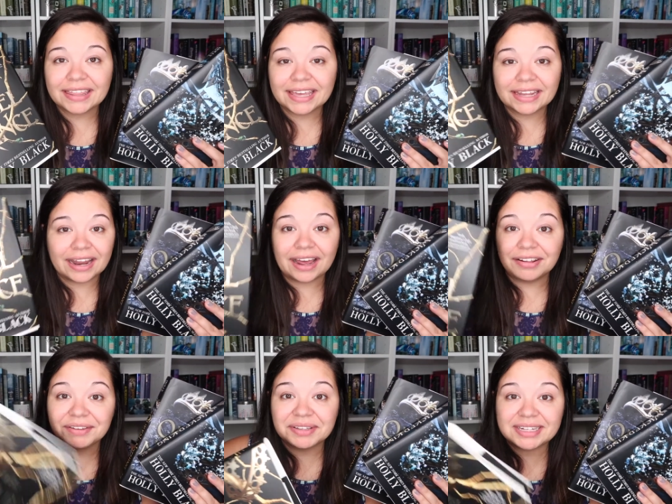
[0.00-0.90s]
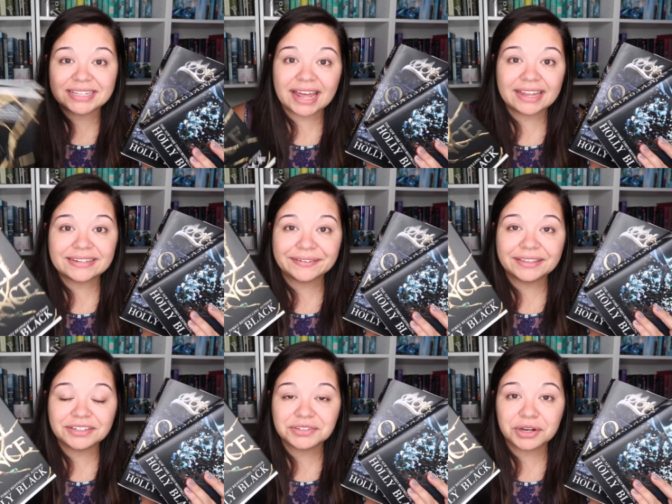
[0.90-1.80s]
then I'll leave a link to that down
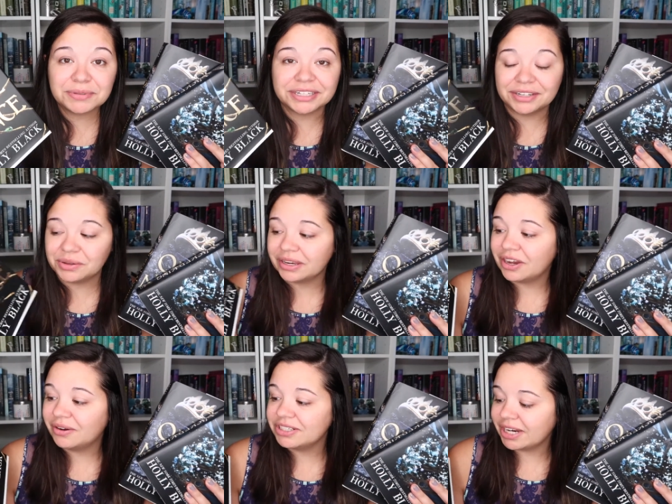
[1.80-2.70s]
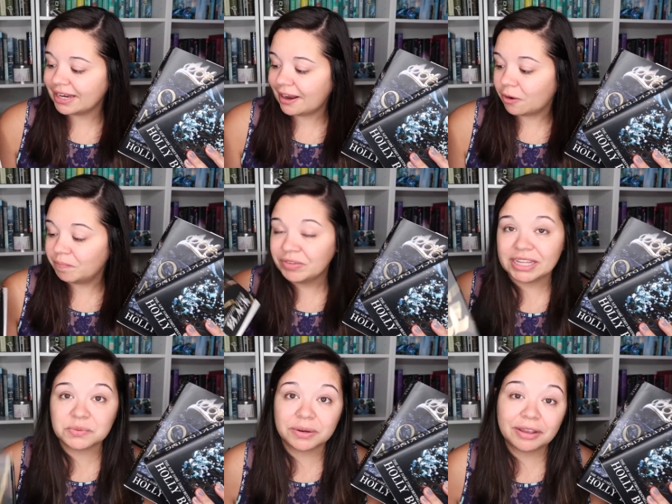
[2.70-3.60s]
in the description and you can go and check it out.
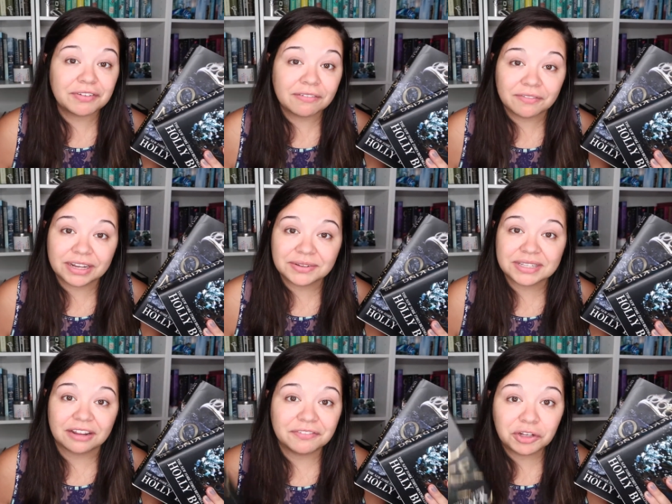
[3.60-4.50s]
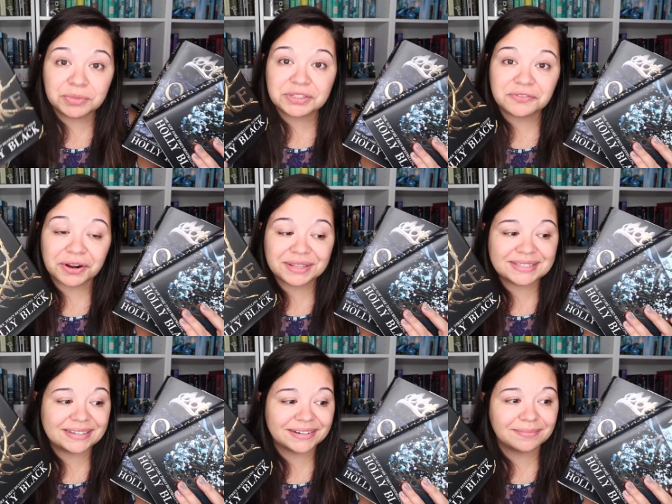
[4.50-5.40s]
It's one of my favorite videos that I filmed so far
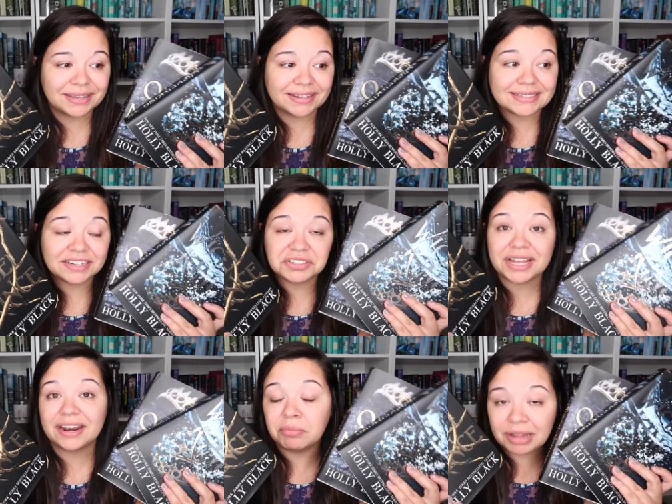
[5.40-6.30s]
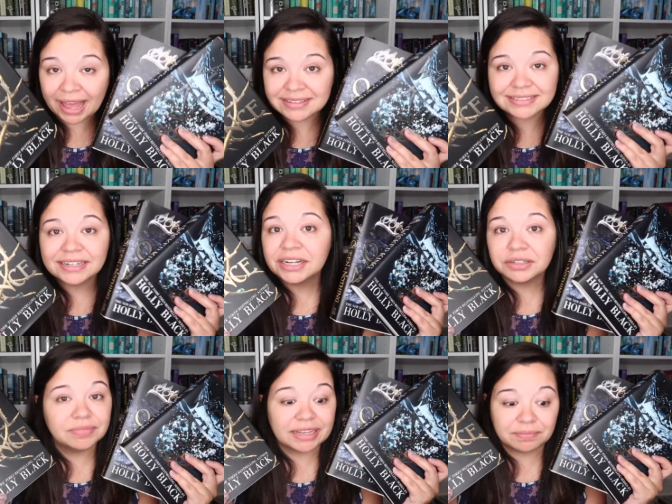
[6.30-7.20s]
this year because I just had a blast
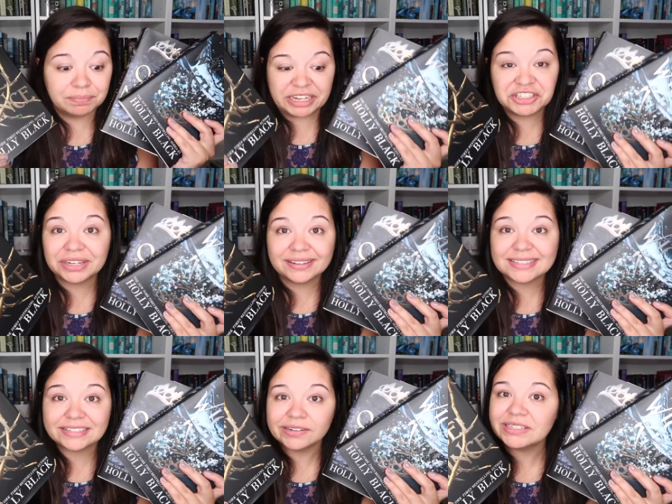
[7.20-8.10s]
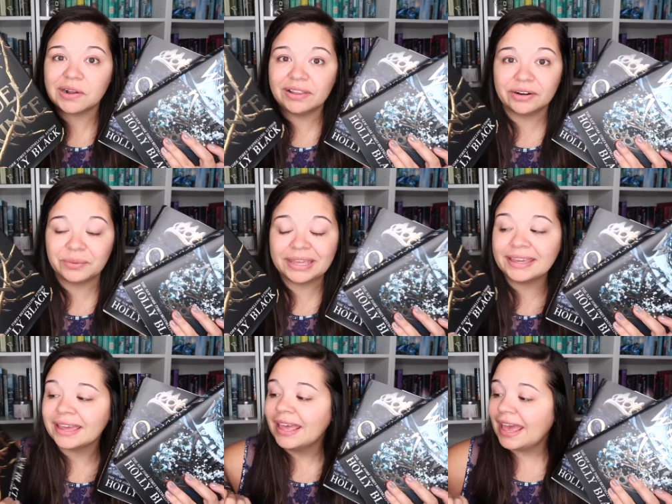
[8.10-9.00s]
like binging the series all in a
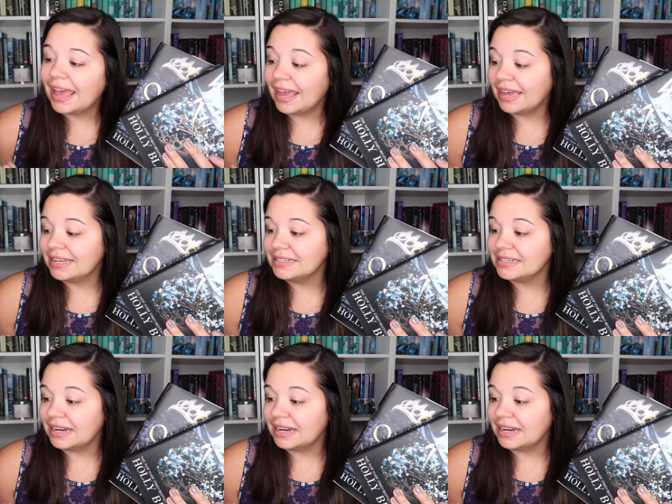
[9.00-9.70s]
week, and